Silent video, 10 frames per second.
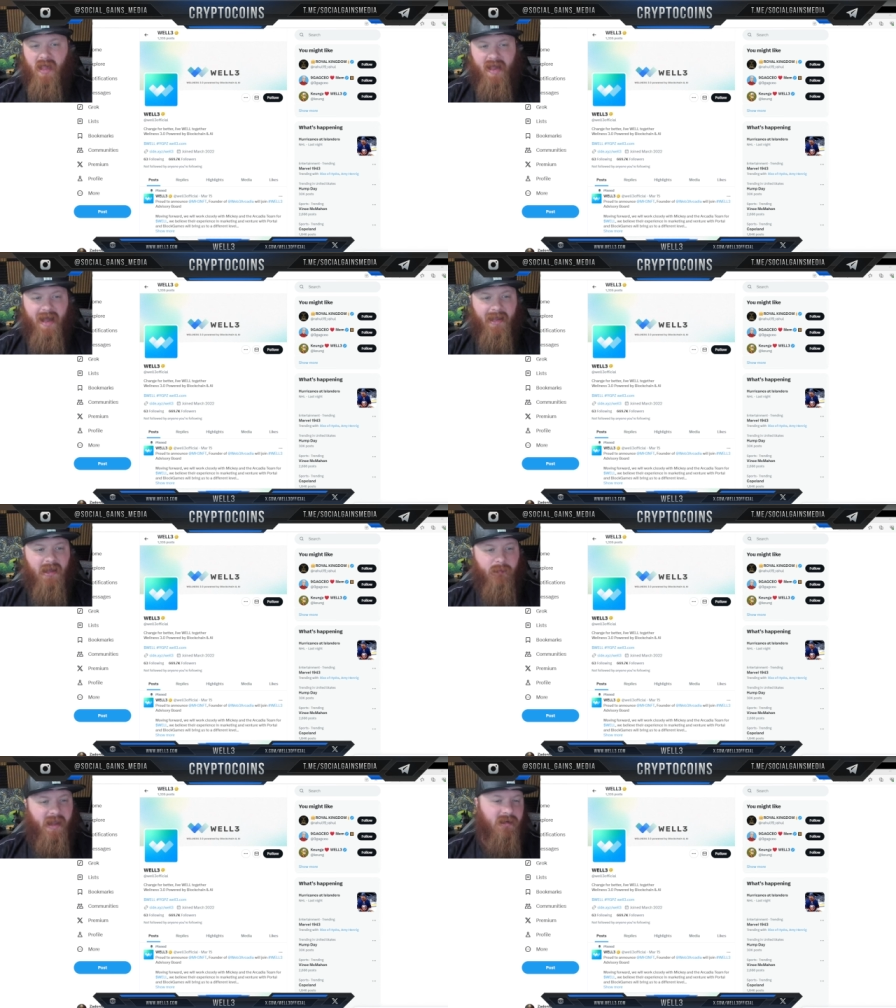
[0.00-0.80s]
the AI
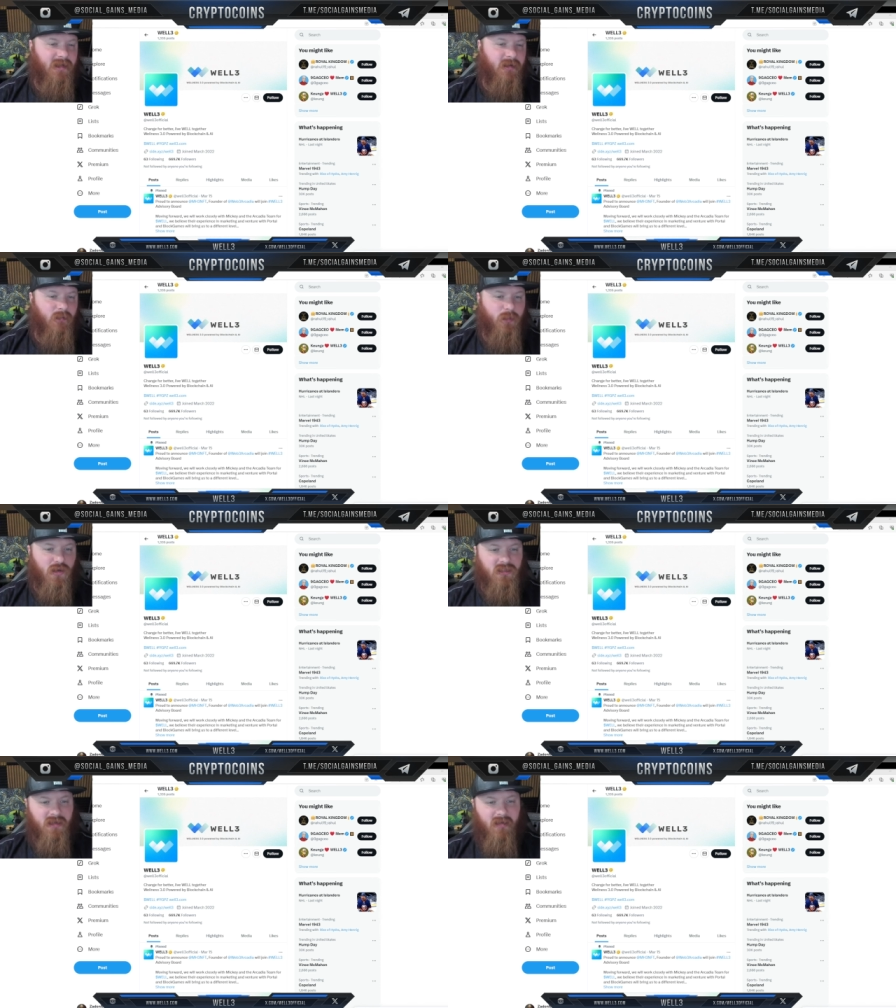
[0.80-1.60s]
companion
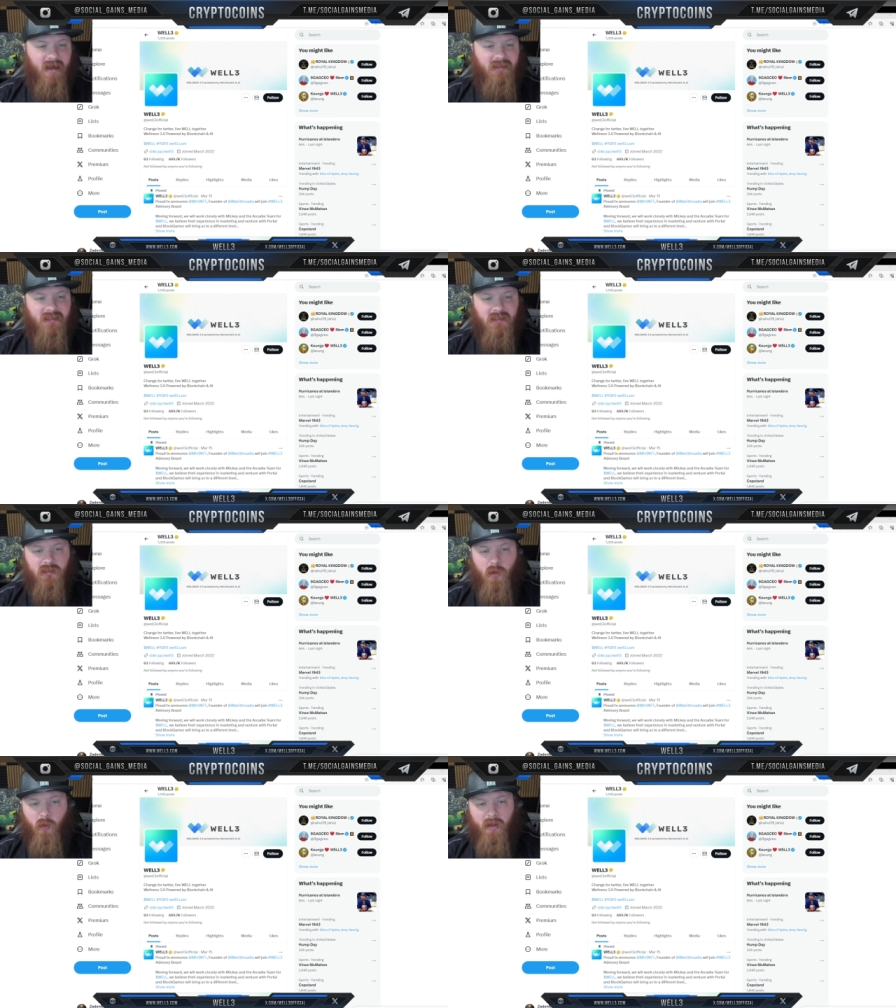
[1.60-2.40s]

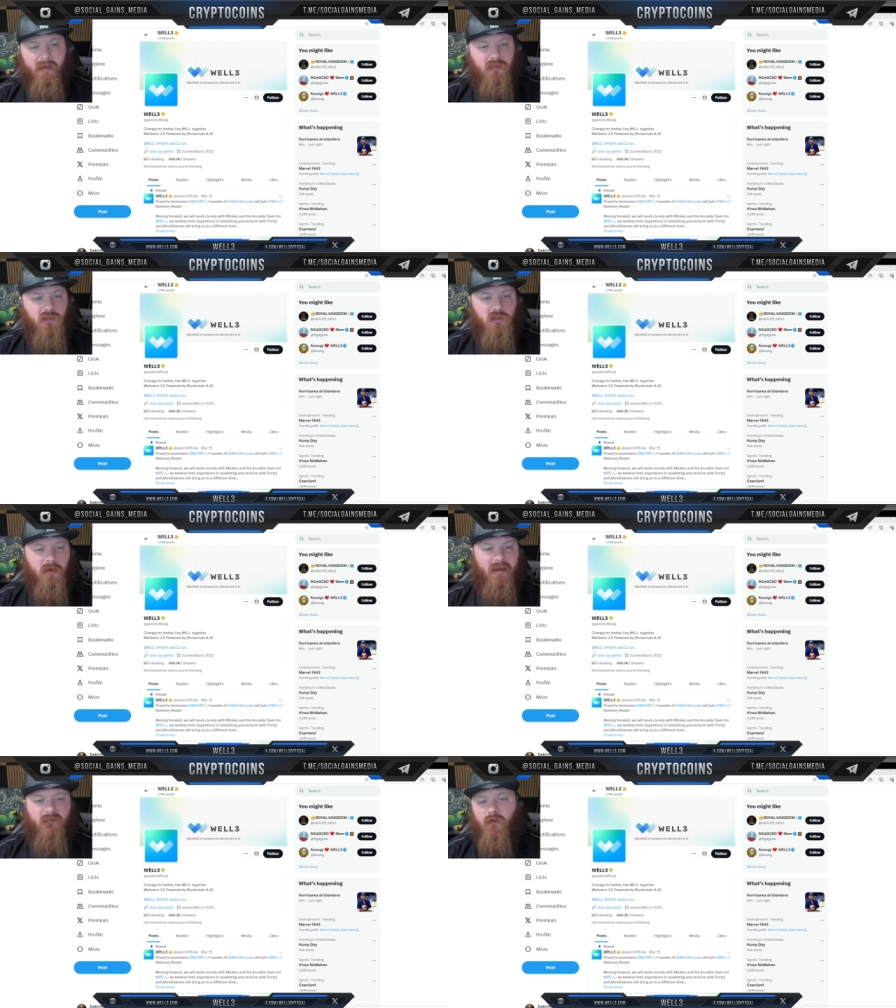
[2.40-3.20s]
personalizes the wellness
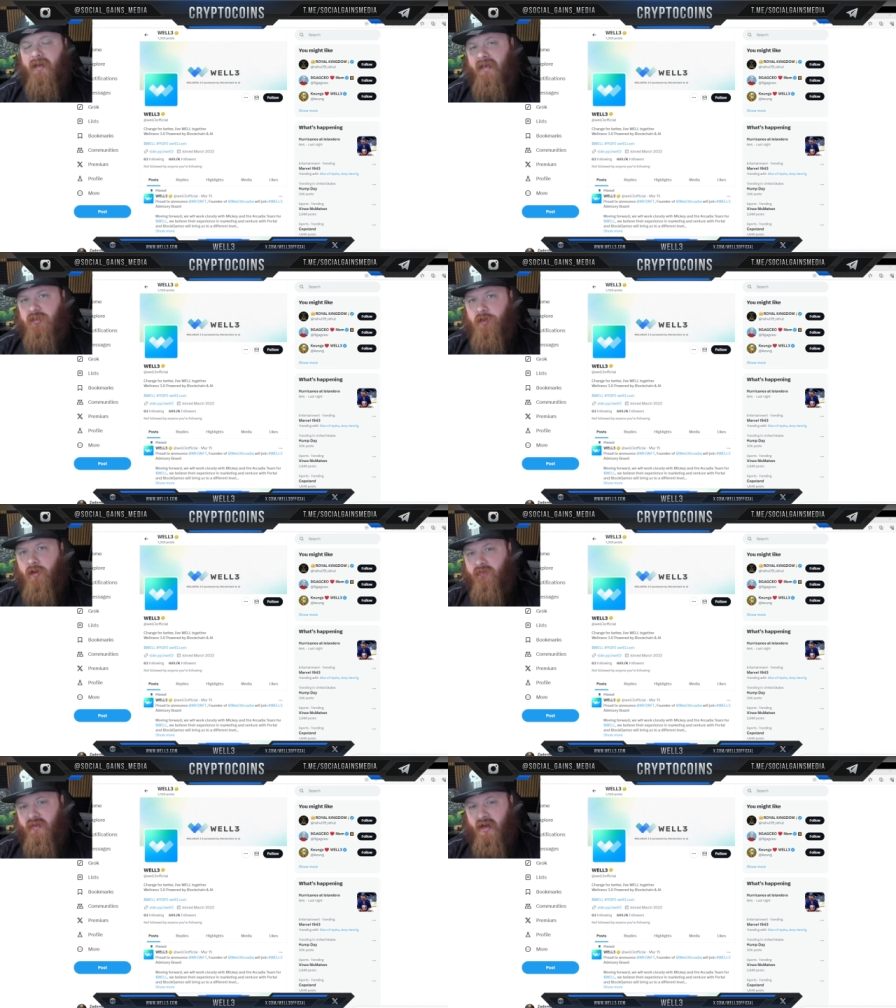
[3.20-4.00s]
journey for each
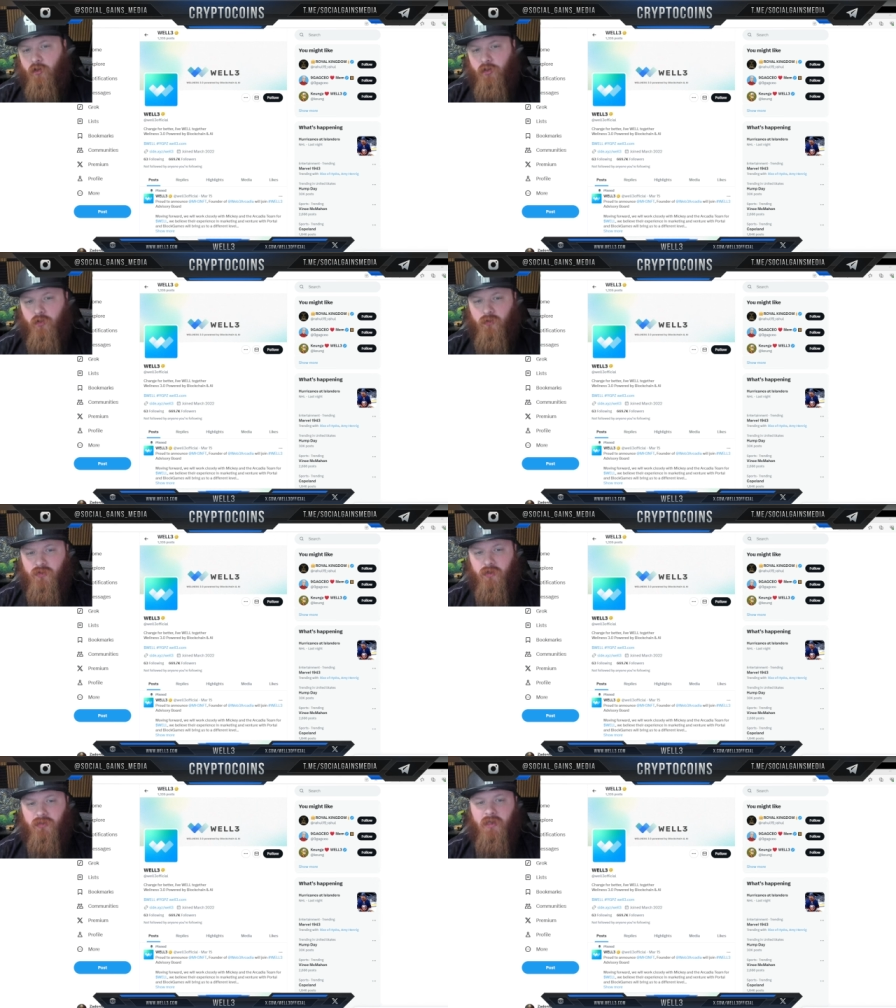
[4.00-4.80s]
of their
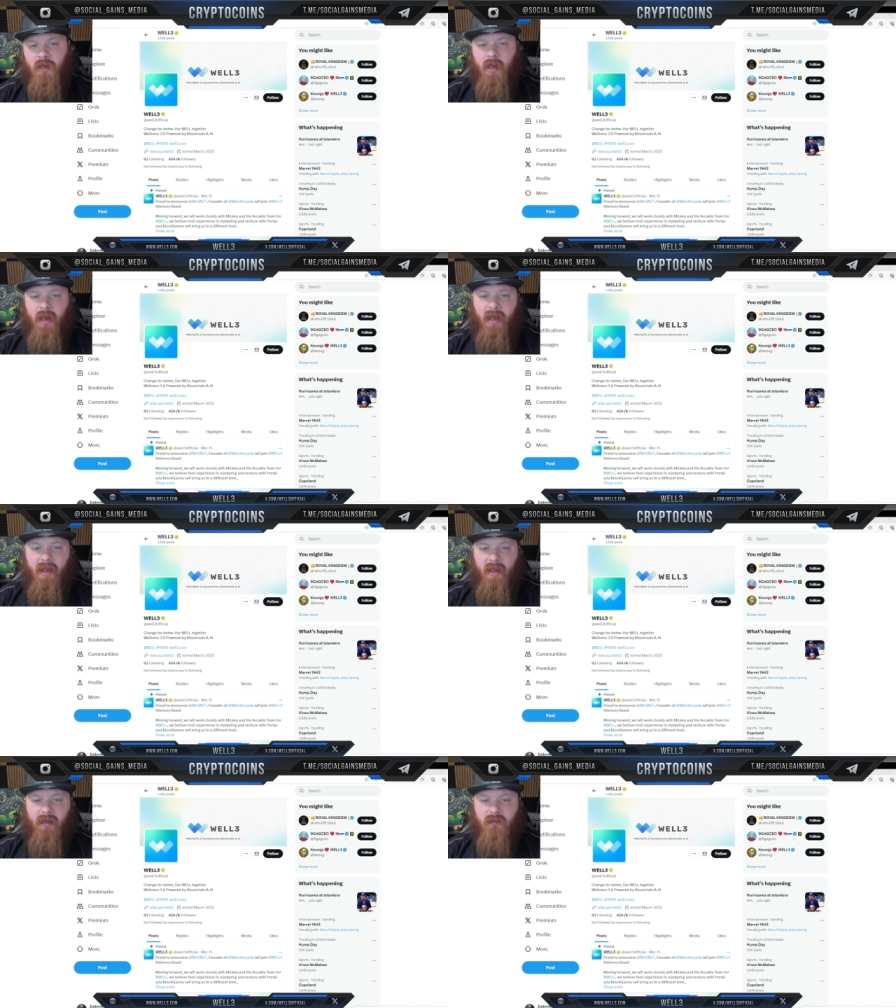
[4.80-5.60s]
users
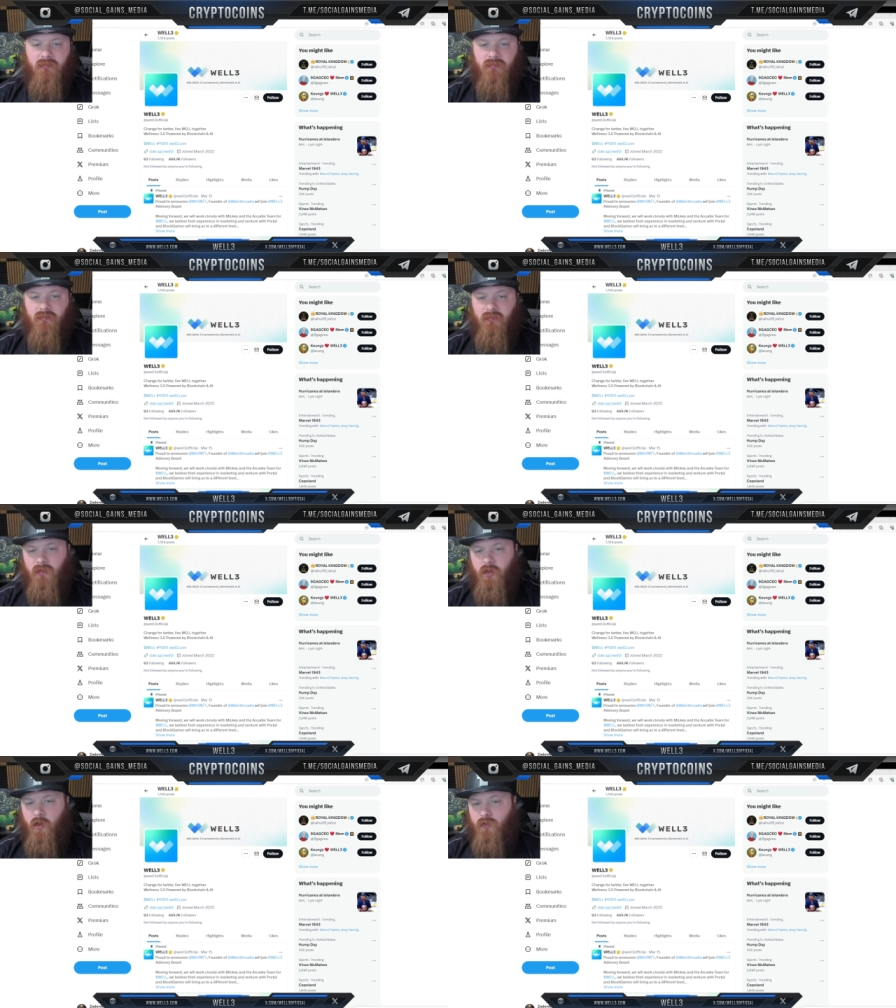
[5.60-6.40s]
and, you know,